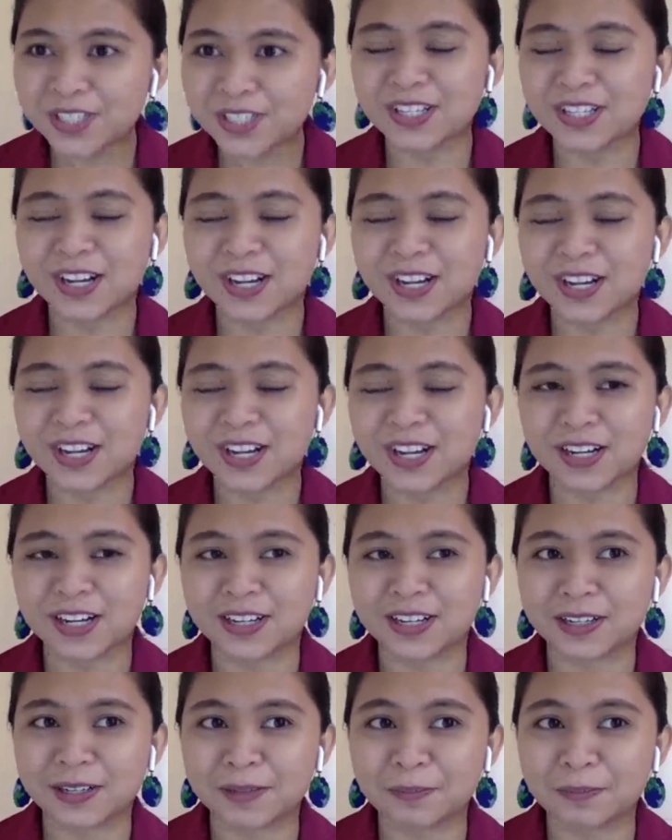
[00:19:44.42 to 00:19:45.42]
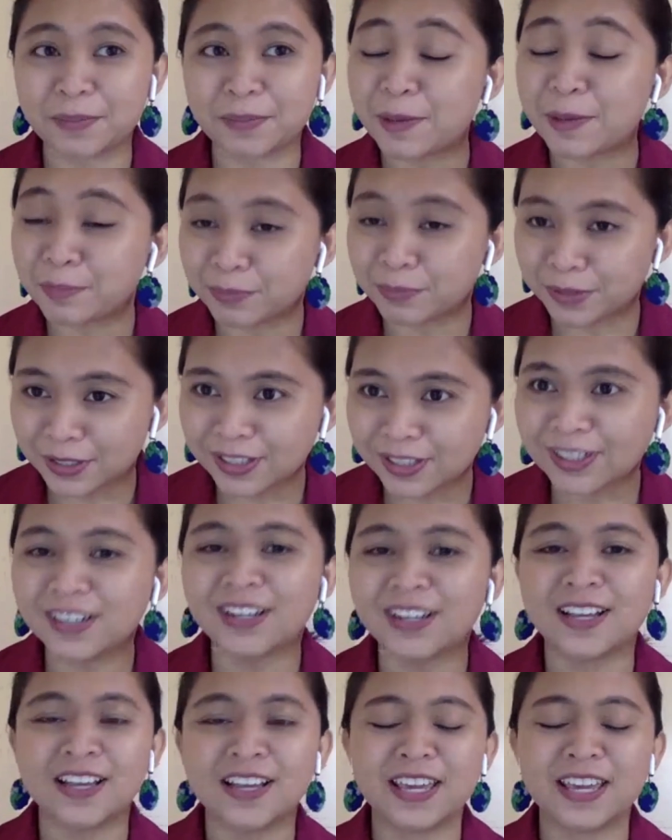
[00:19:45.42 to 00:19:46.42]
published a
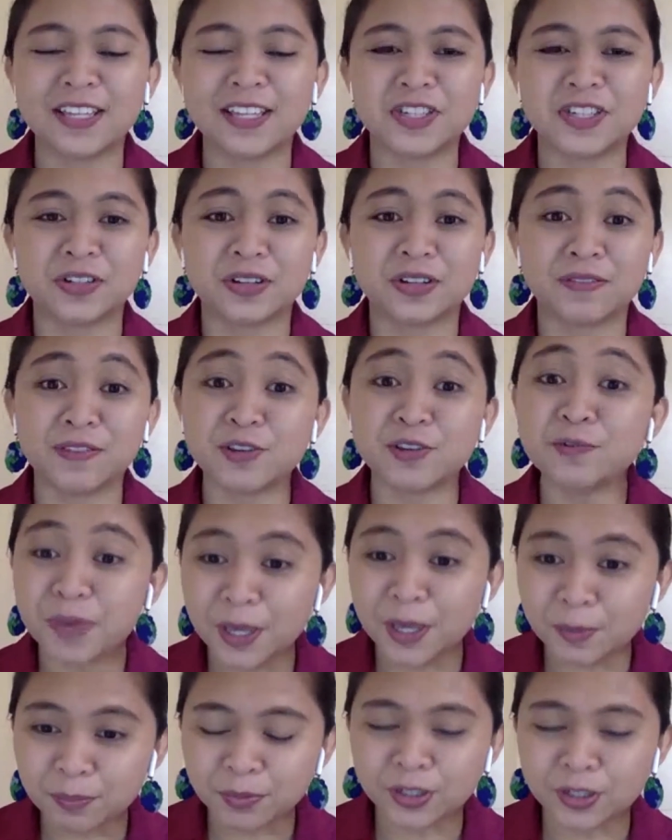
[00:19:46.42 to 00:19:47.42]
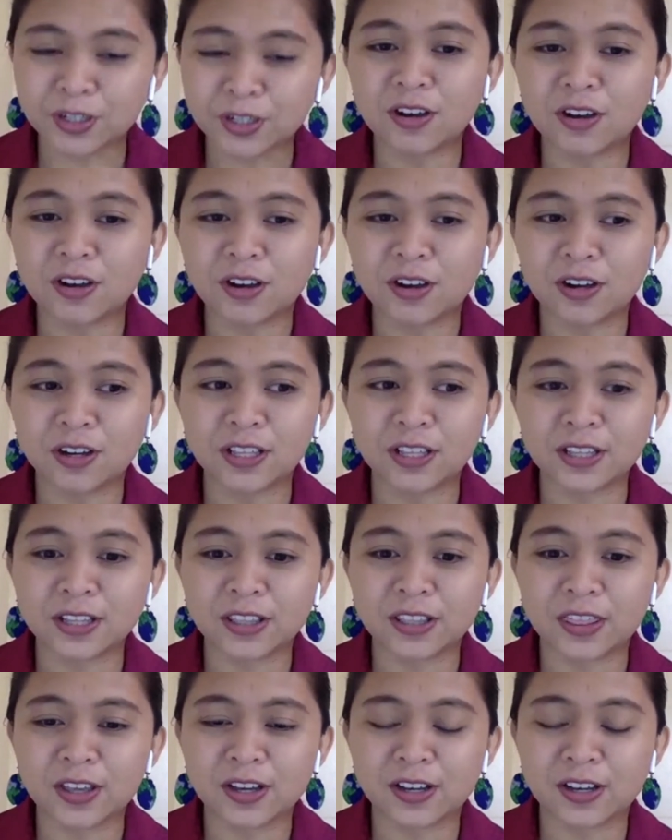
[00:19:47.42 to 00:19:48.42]
paper. It's a review paper
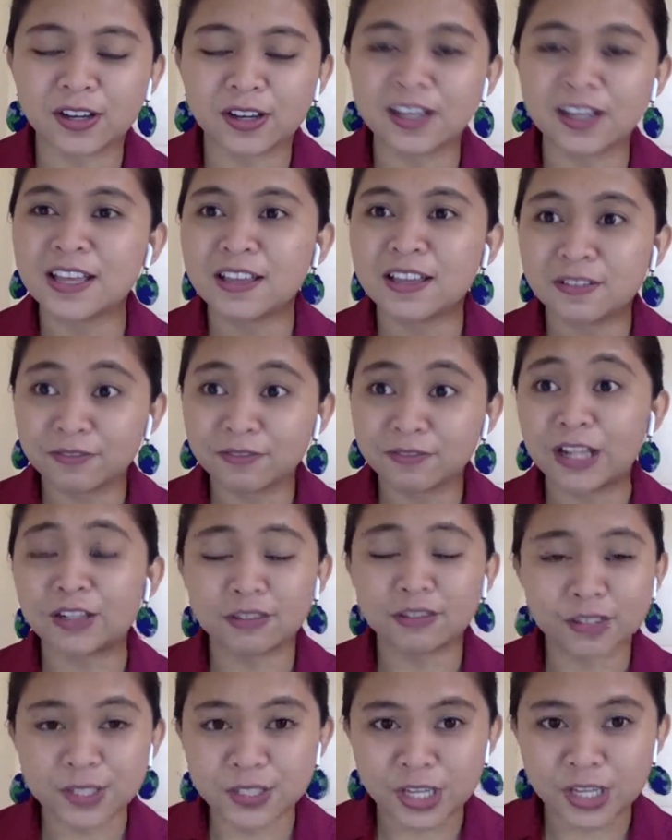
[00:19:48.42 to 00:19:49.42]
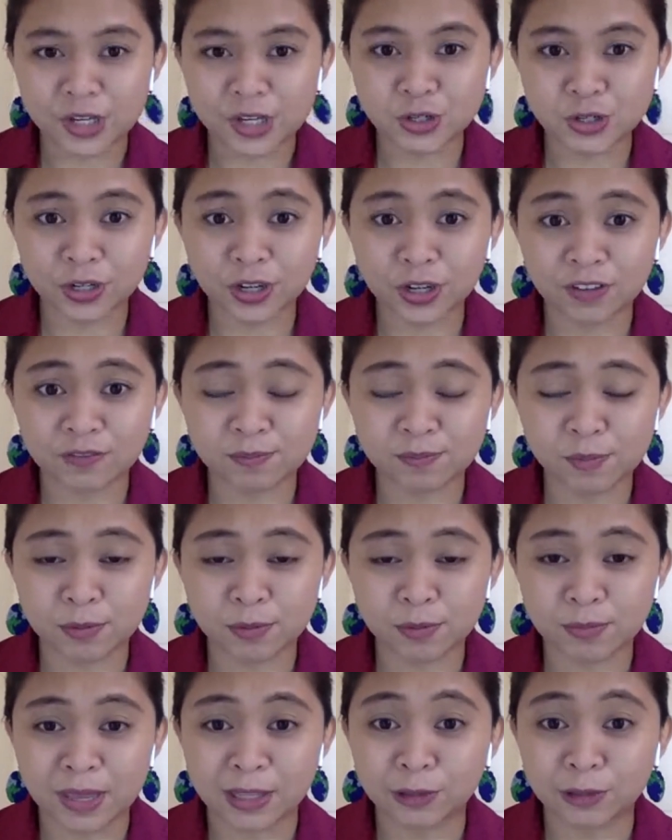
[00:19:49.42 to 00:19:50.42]
on the valorization
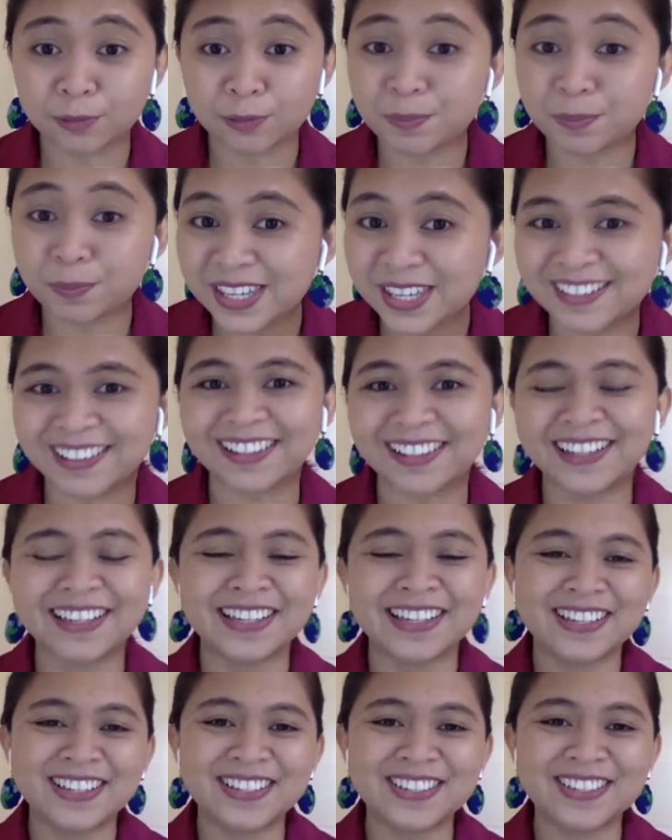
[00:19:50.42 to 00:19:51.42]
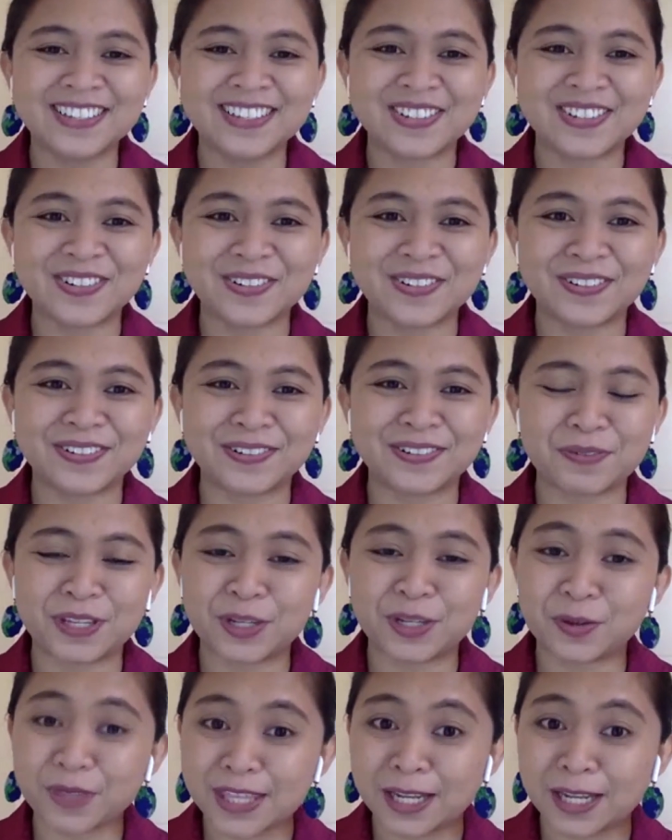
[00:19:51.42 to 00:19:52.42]
of pomelo peel.
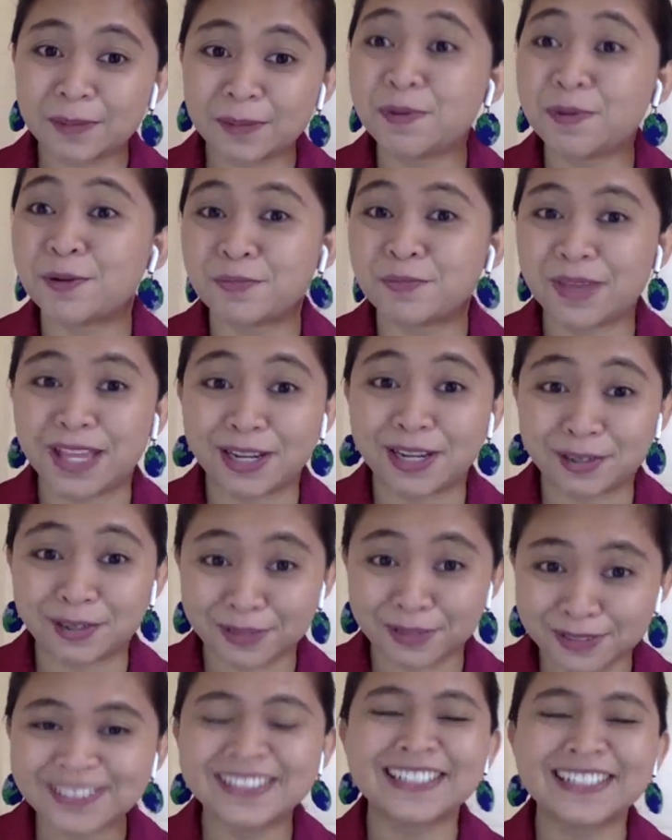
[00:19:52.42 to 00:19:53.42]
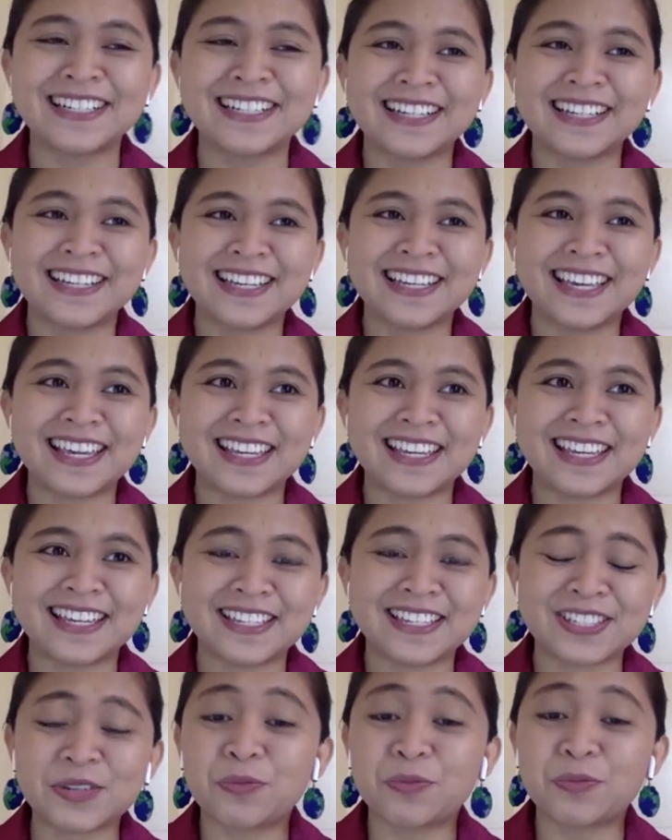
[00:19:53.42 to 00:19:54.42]
So we know that pomelo
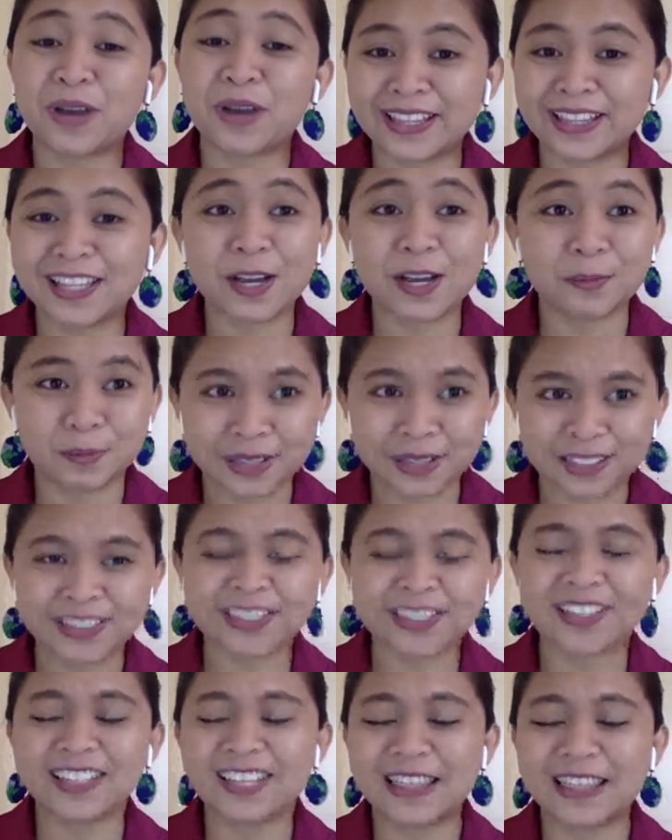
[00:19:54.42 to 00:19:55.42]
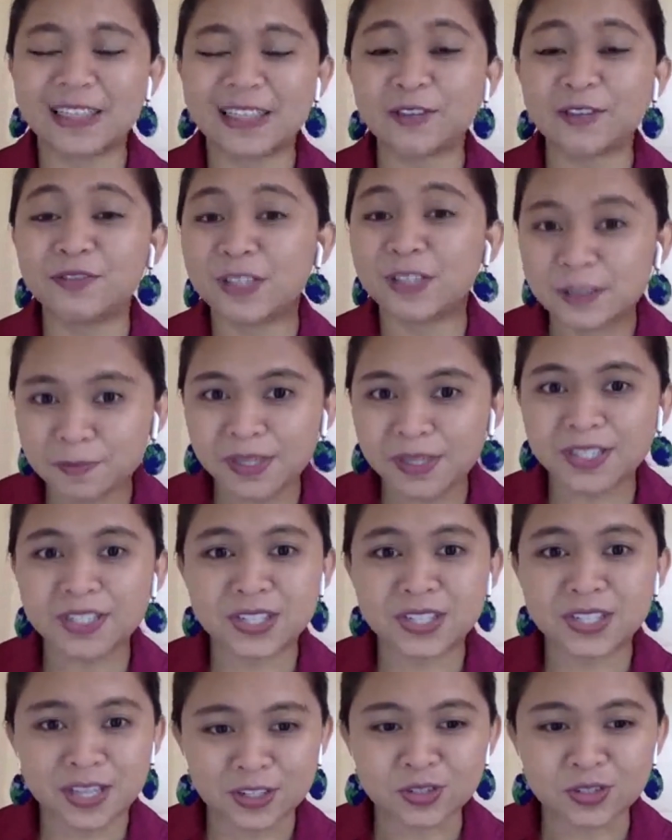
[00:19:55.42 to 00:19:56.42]
is widely abundant in the
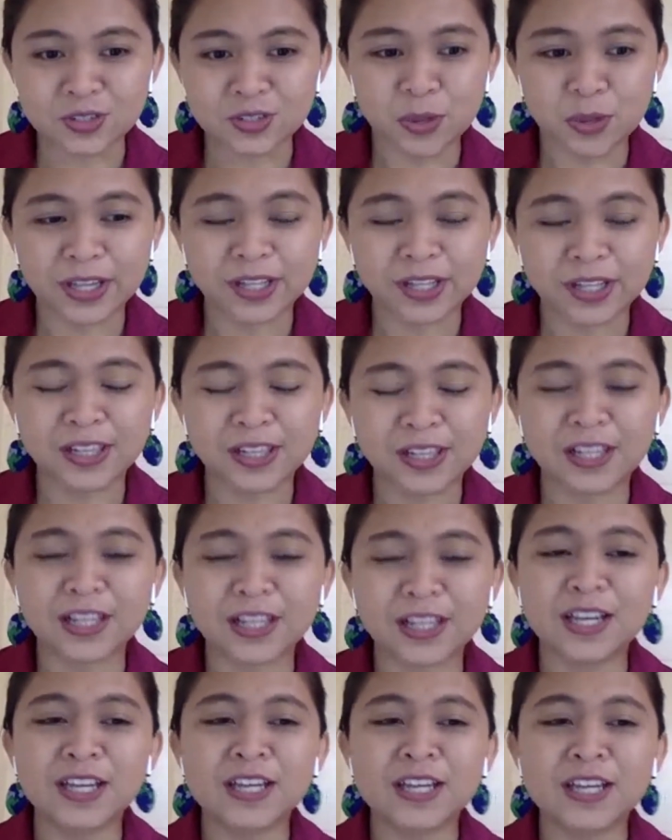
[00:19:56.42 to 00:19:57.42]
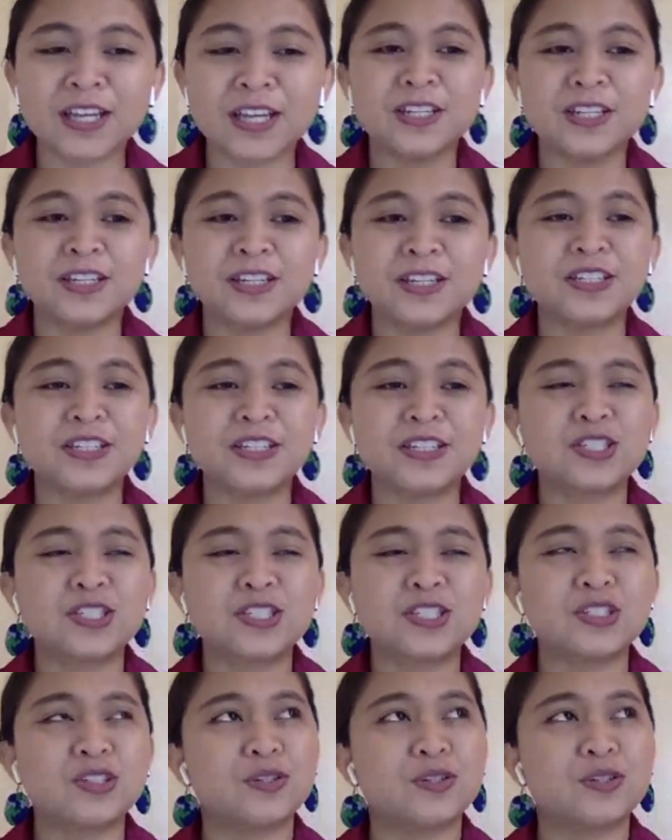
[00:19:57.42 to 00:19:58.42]
Philippines as well.
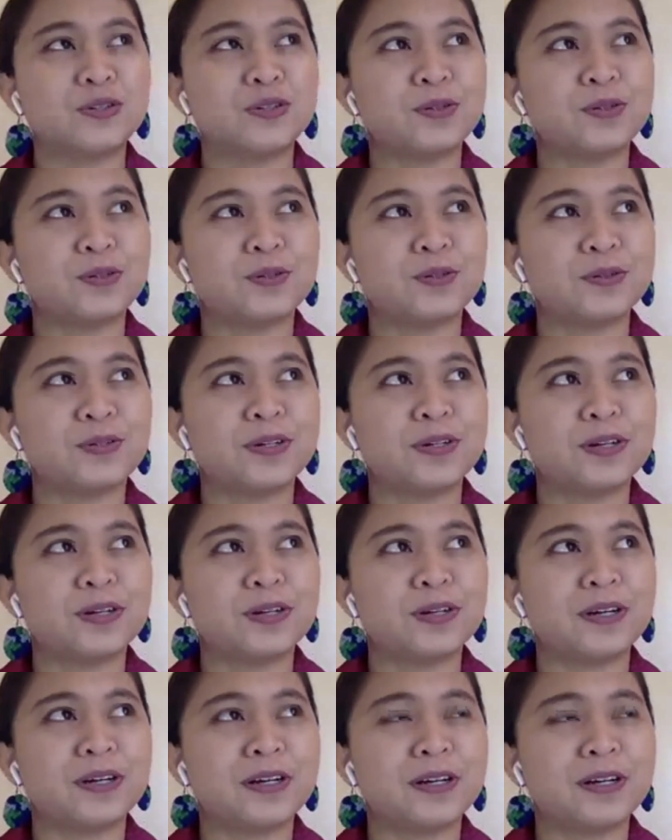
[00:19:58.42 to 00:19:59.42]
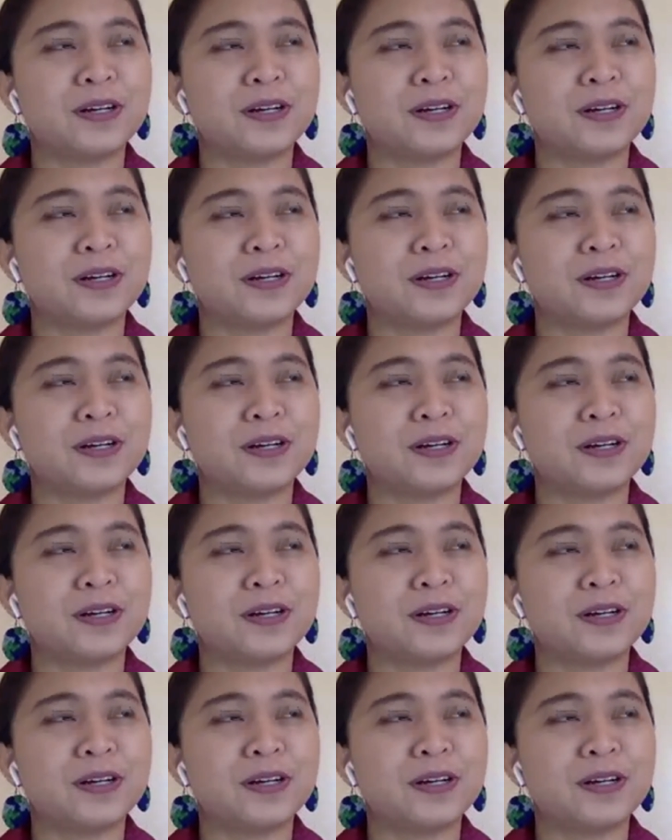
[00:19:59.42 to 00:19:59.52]
So,